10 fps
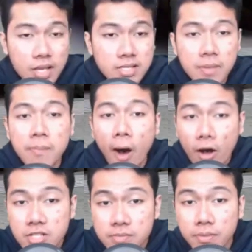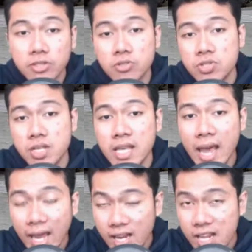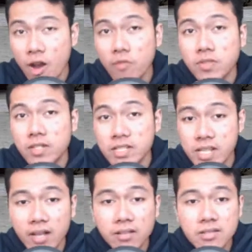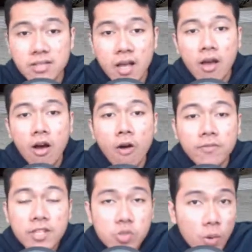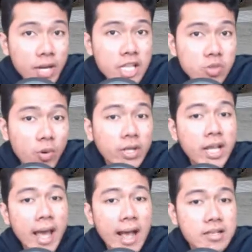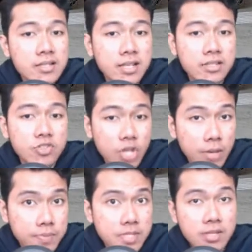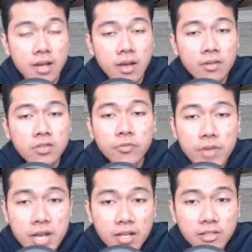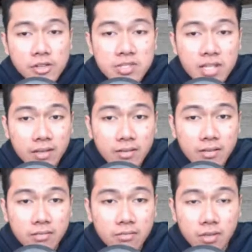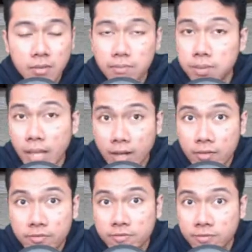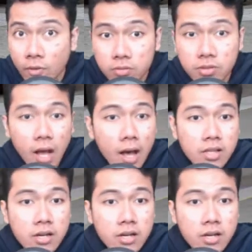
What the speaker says: It's impossible to see any of the details of the 2020 X6 shapes. The vehicle looks like a black fold other